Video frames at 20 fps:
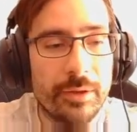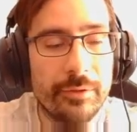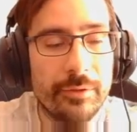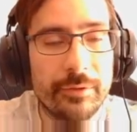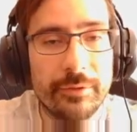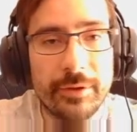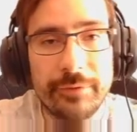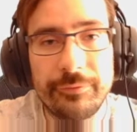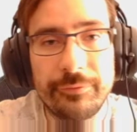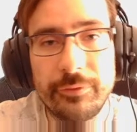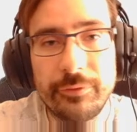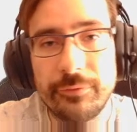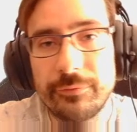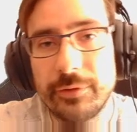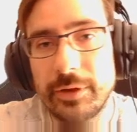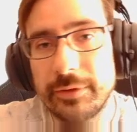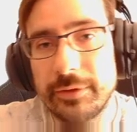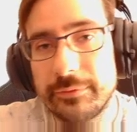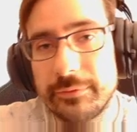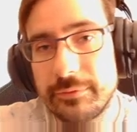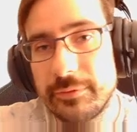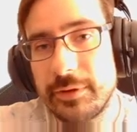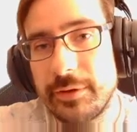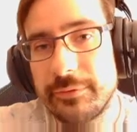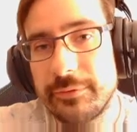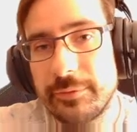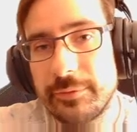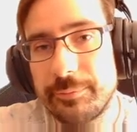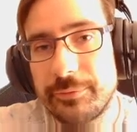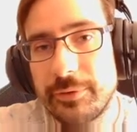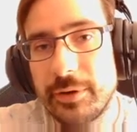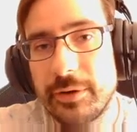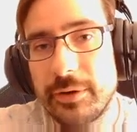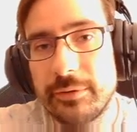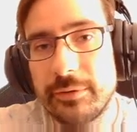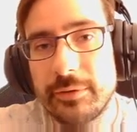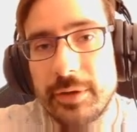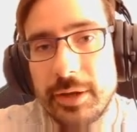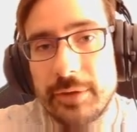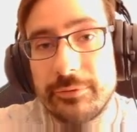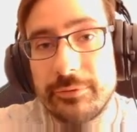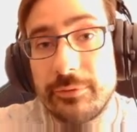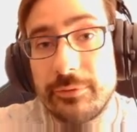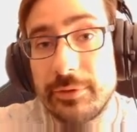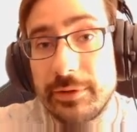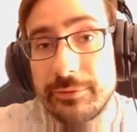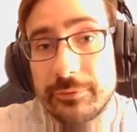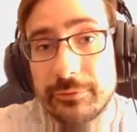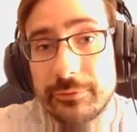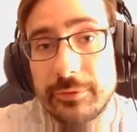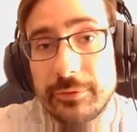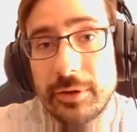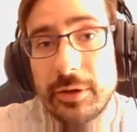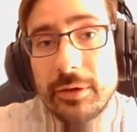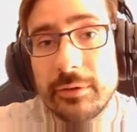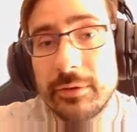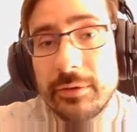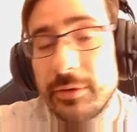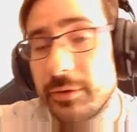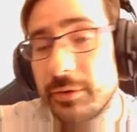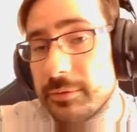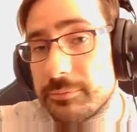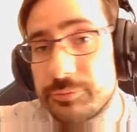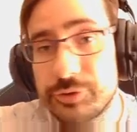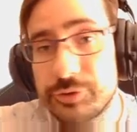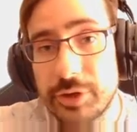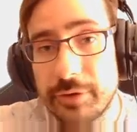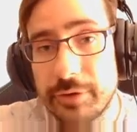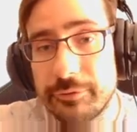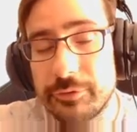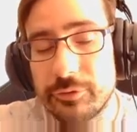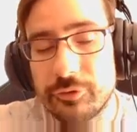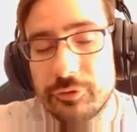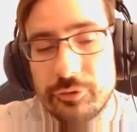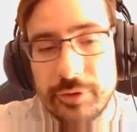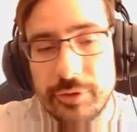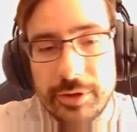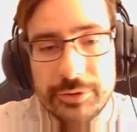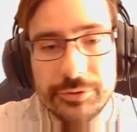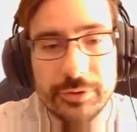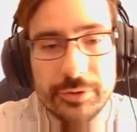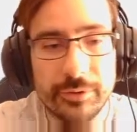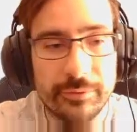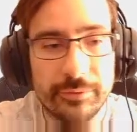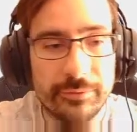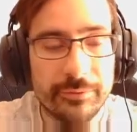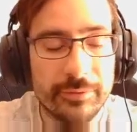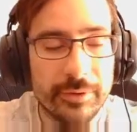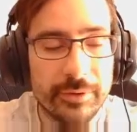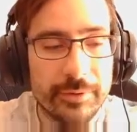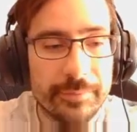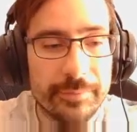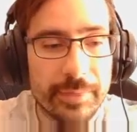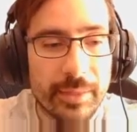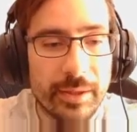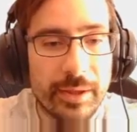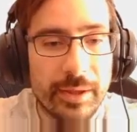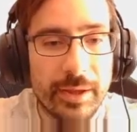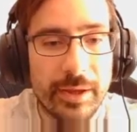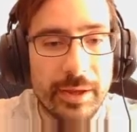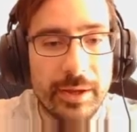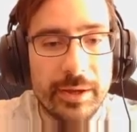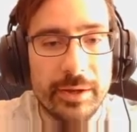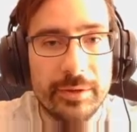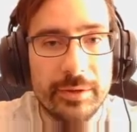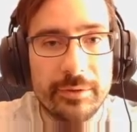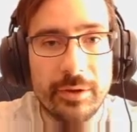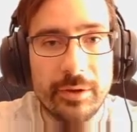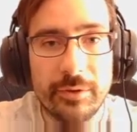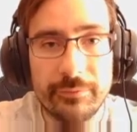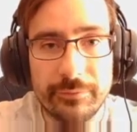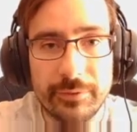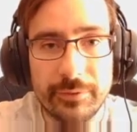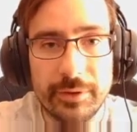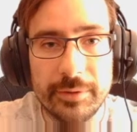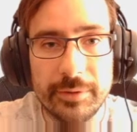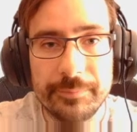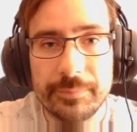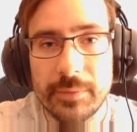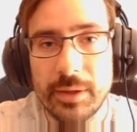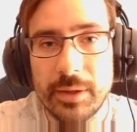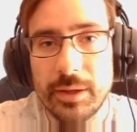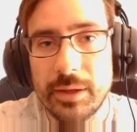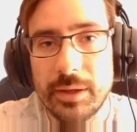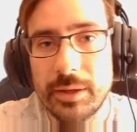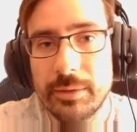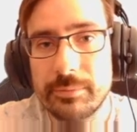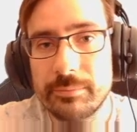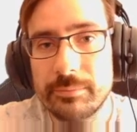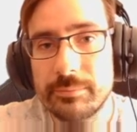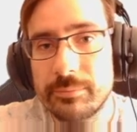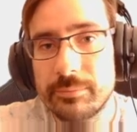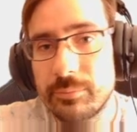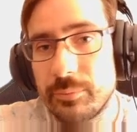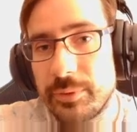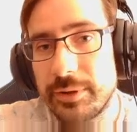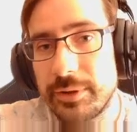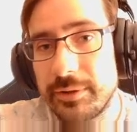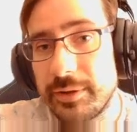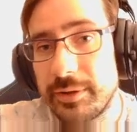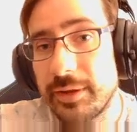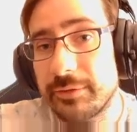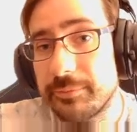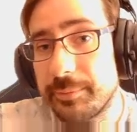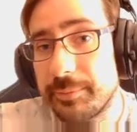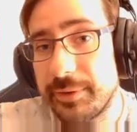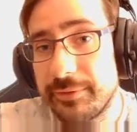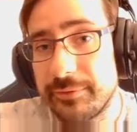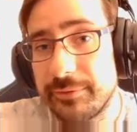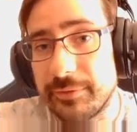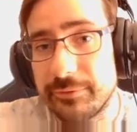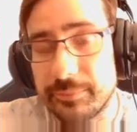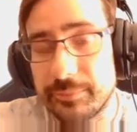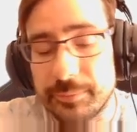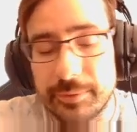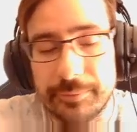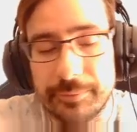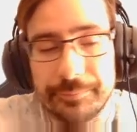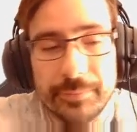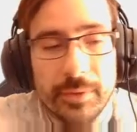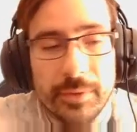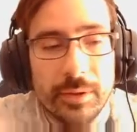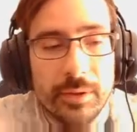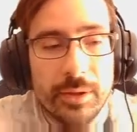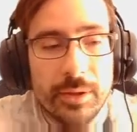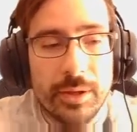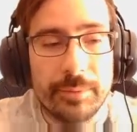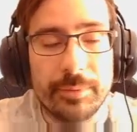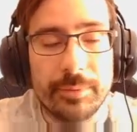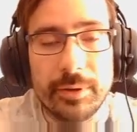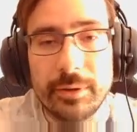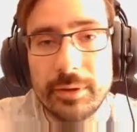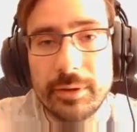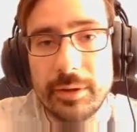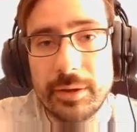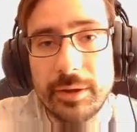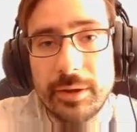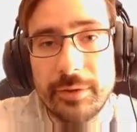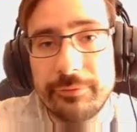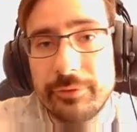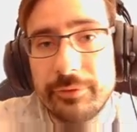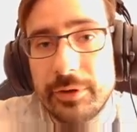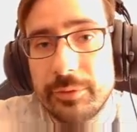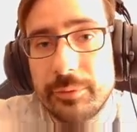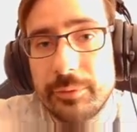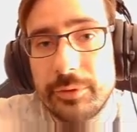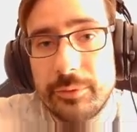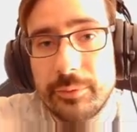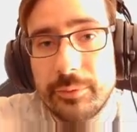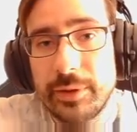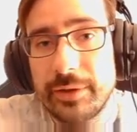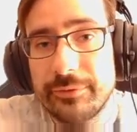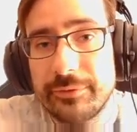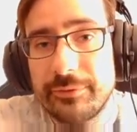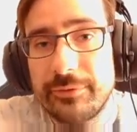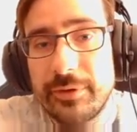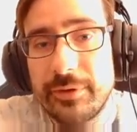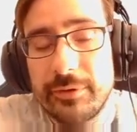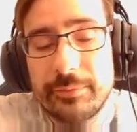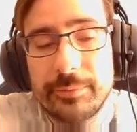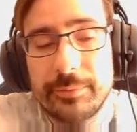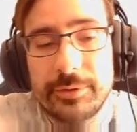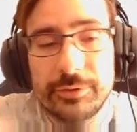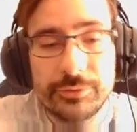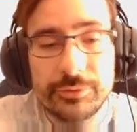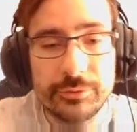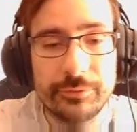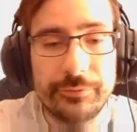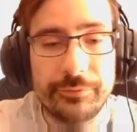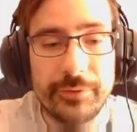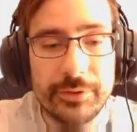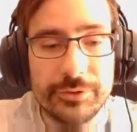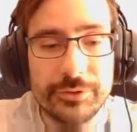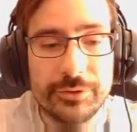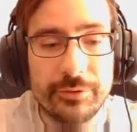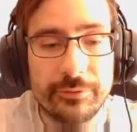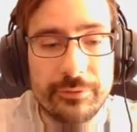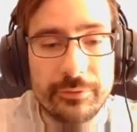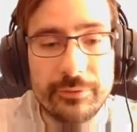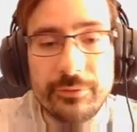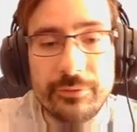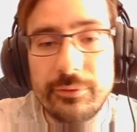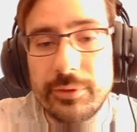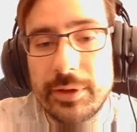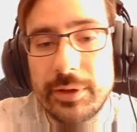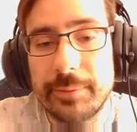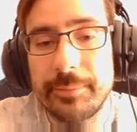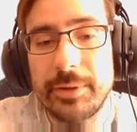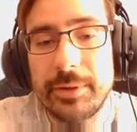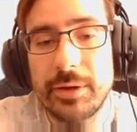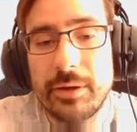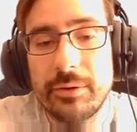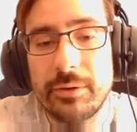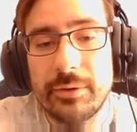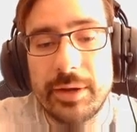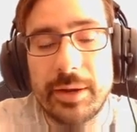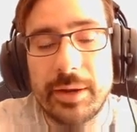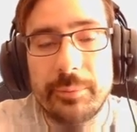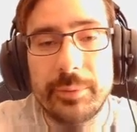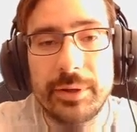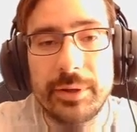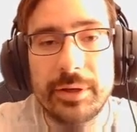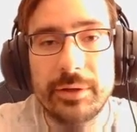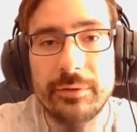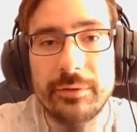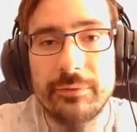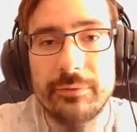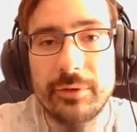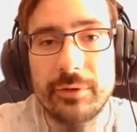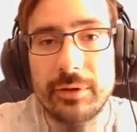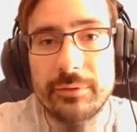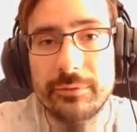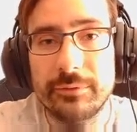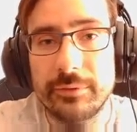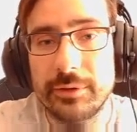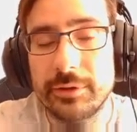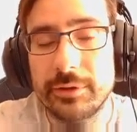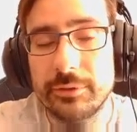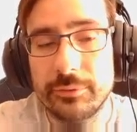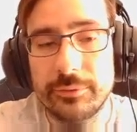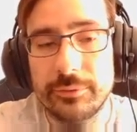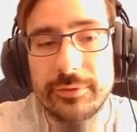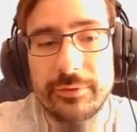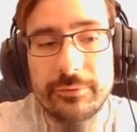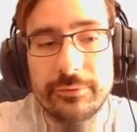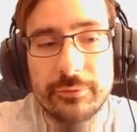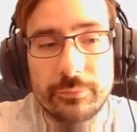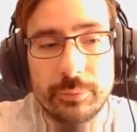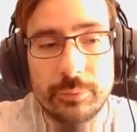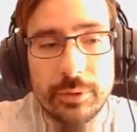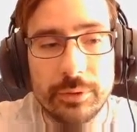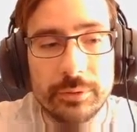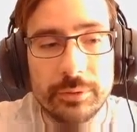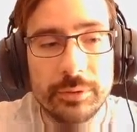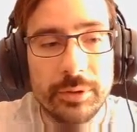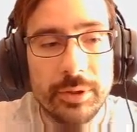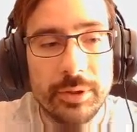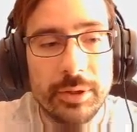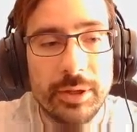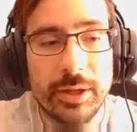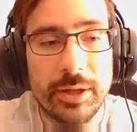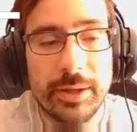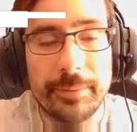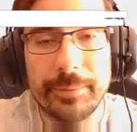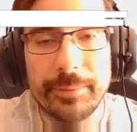if you've liked today's episode, do let us know, share in your creations, and hopefully we can get to play testing them. But for anyone who would like to see some additional features, do let me know, and we can start to include those as well. But